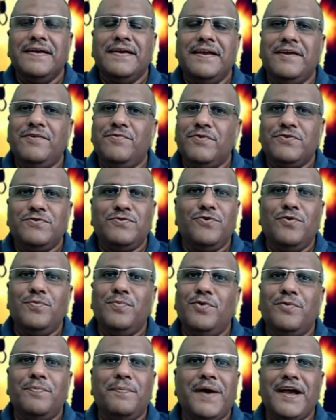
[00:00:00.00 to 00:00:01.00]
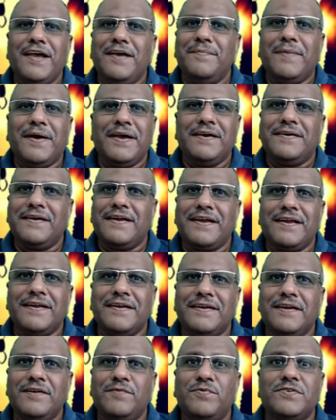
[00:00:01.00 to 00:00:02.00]
It was no more my migraine,
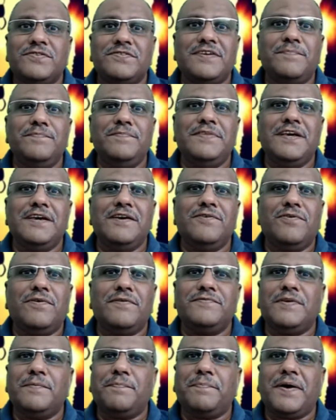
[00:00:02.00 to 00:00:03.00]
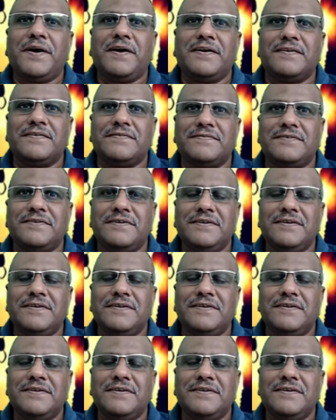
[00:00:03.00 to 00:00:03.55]
it was something of the past.